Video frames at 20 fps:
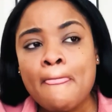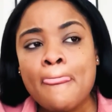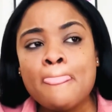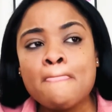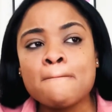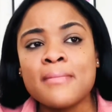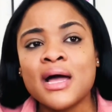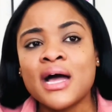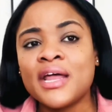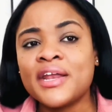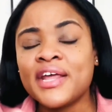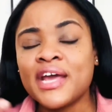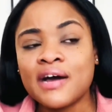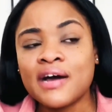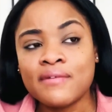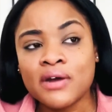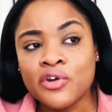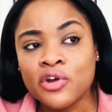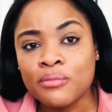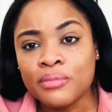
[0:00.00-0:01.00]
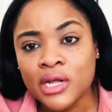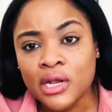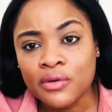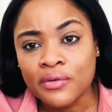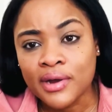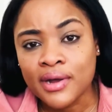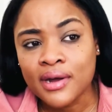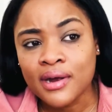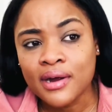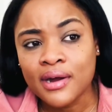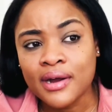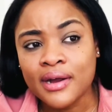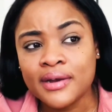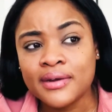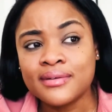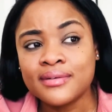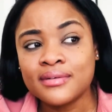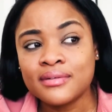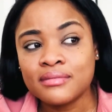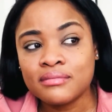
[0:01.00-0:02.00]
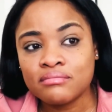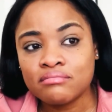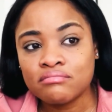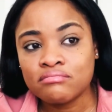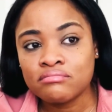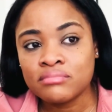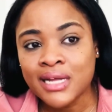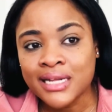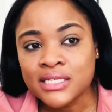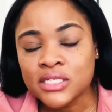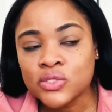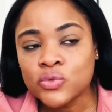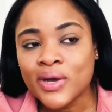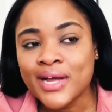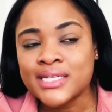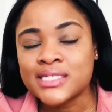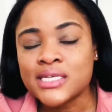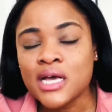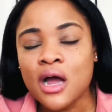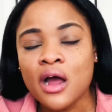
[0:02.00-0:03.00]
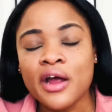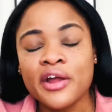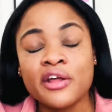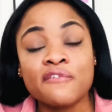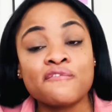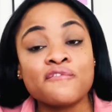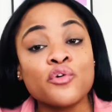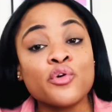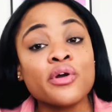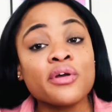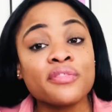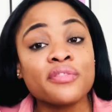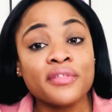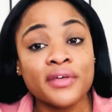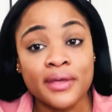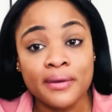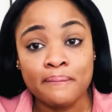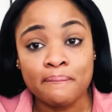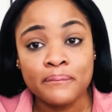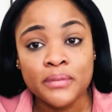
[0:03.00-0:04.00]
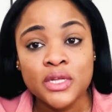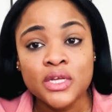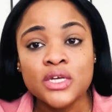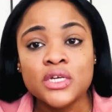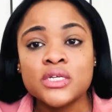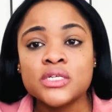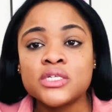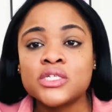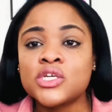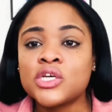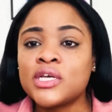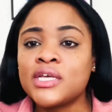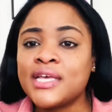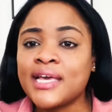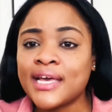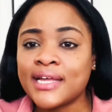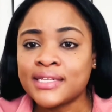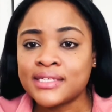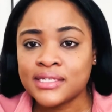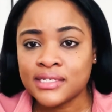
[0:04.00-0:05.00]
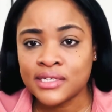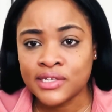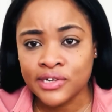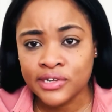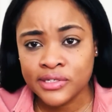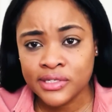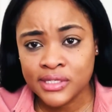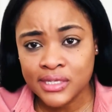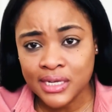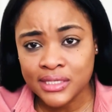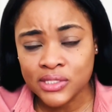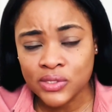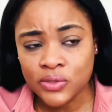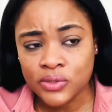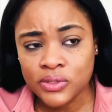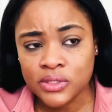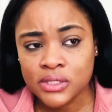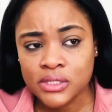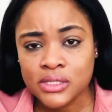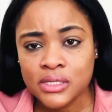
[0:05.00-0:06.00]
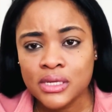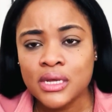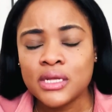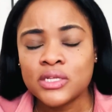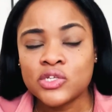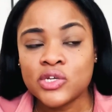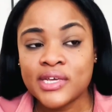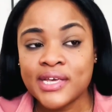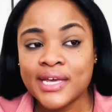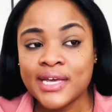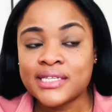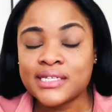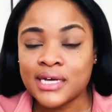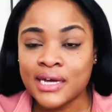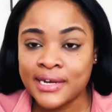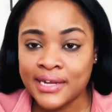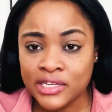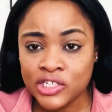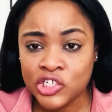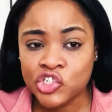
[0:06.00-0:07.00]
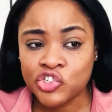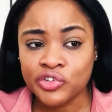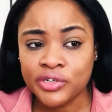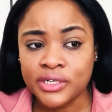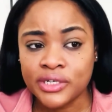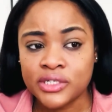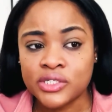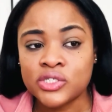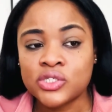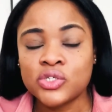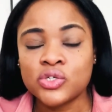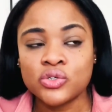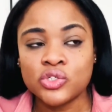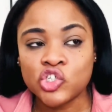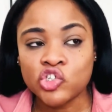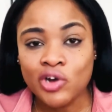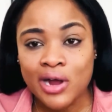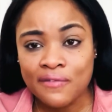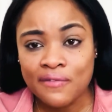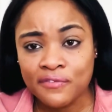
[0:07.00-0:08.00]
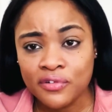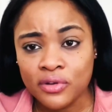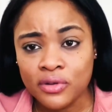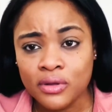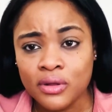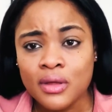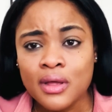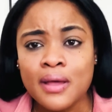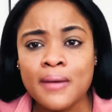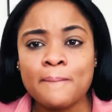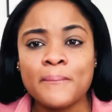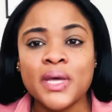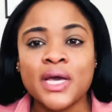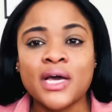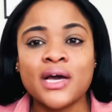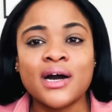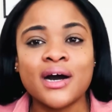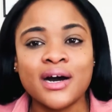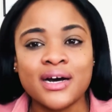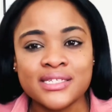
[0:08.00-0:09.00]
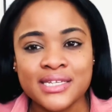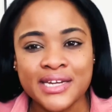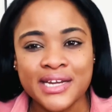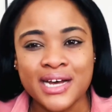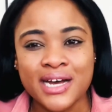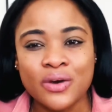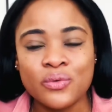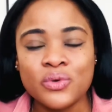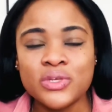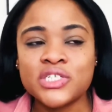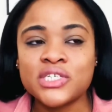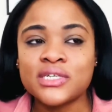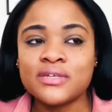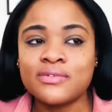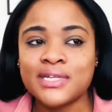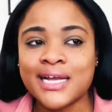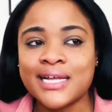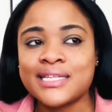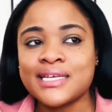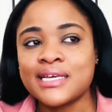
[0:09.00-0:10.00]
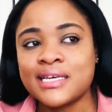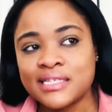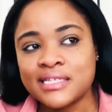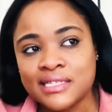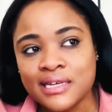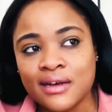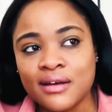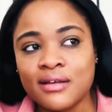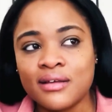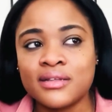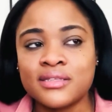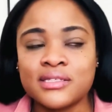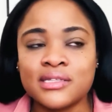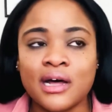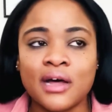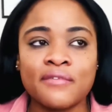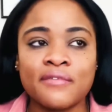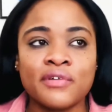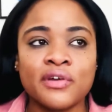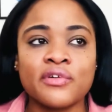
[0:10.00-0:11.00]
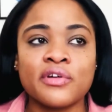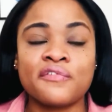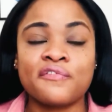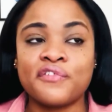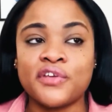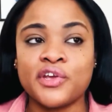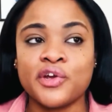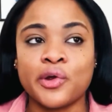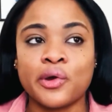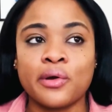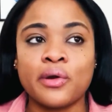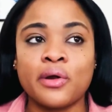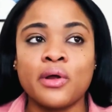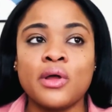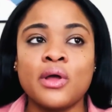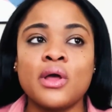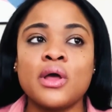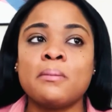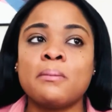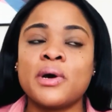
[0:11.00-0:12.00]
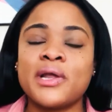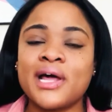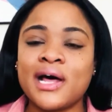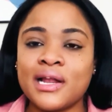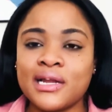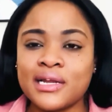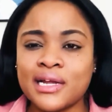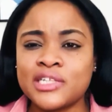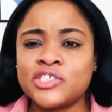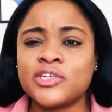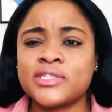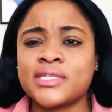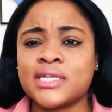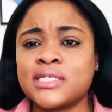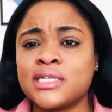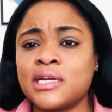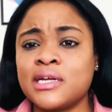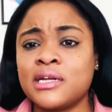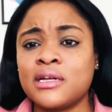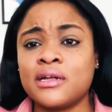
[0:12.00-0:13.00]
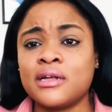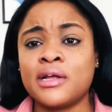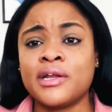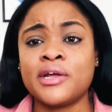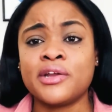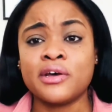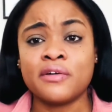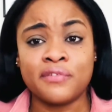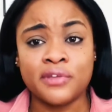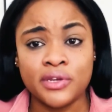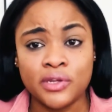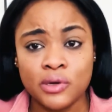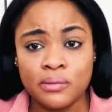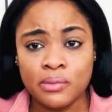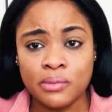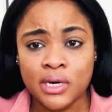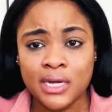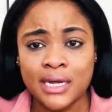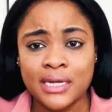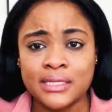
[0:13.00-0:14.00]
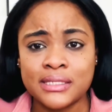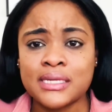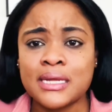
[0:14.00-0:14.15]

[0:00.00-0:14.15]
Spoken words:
and they have a criminal record. That is why it's harder for them to get their status, to get an entry to travel because of that, which I think is it's not very fair. But I'll address that in another video, because